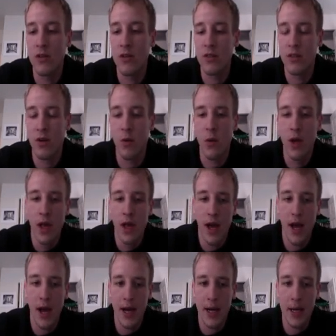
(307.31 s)
So,
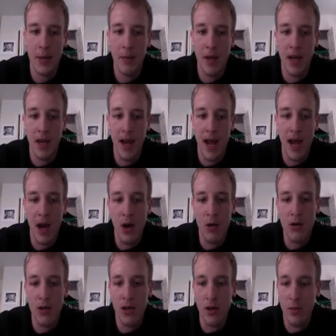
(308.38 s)
and now
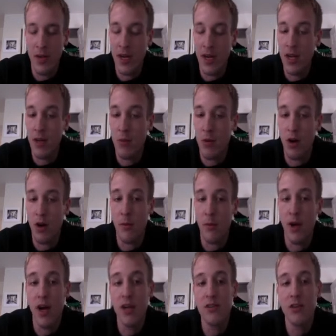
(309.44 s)
you're going to be eating more
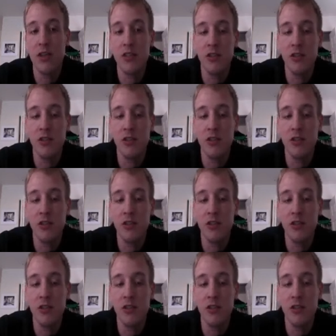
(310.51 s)
carbohydrates.